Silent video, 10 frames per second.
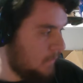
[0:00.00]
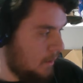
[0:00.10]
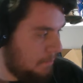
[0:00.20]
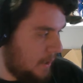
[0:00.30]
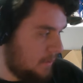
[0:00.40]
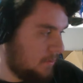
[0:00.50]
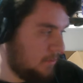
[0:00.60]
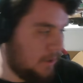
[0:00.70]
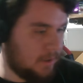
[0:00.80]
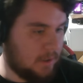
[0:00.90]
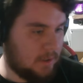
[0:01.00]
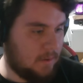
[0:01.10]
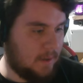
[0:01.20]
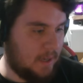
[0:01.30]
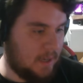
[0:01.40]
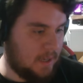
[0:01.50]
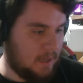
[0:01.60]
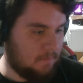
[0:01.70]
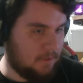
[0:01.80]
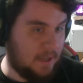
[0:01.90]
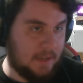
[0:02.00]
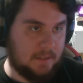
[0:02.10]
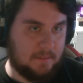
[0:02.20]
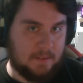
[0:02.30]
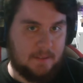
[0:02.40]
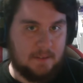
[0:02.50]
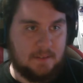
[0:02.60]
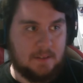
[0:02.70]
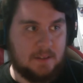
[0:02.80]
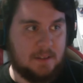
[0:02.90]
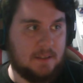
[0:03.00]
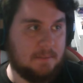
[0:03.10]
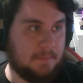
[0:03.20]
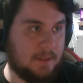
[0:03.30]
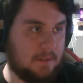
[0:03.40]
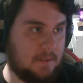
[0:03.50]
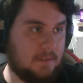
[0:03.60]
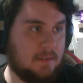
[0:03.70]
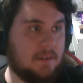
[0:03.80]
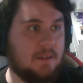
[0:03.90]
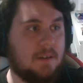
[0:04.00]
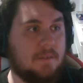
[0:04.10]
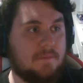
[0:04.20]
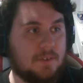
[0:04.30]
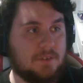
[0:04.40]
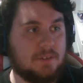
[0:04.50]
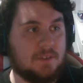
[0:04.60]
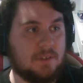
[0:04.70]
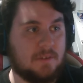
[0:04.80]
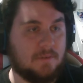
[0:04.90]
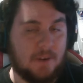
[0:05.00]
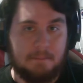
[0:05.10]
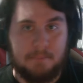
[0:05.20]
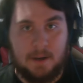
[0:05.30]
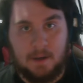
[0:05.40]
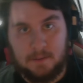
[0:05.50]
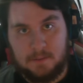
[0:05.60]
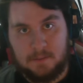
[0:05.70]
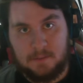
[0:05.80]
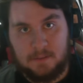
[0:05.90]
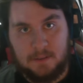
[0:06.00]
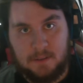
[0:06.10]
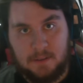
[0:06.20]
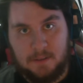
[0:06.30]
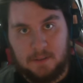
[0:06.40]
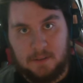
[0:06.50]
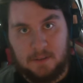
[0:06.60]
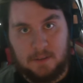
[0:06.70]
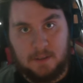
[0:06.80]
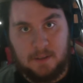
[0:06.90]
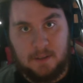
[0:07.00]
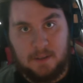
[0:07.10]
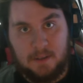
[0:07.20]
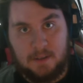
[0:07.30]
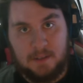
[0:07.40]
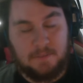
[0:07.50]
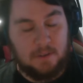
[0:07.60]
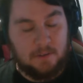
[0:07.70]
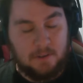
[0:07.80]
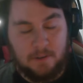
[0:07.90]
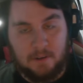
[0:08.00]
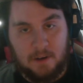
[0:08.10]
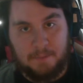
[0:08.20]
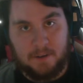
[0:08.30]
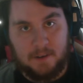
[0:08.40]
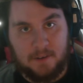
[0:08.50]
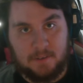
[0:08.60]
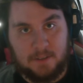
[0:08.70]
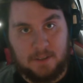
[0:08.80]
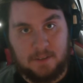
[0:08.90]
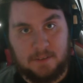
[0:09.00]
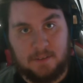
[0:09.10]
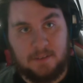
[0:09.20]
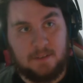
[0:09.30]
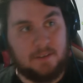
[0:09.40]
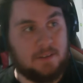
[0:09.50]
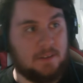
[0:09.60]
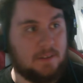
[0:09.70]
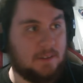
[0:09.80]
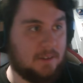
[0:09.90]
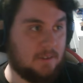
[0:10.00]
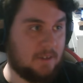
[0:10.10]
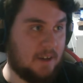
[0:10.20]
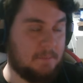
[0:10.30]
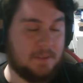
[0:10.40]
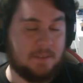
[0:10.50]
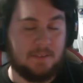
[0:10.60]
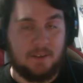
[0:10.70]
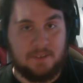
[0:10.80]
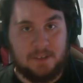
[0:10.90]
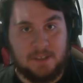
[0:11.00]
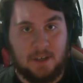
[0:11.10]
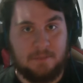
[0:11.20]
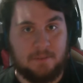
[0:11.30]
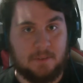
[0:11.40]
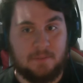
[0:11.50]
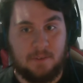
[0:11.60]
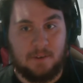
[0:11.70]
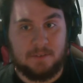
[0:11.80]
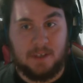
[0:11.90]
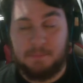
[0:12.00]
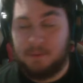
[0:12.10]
But we're going to go ahead and react to it. This is Blitz versus Grandpa. And if you don't know who the Grandpa character is, you haven't been on the internet for a long time.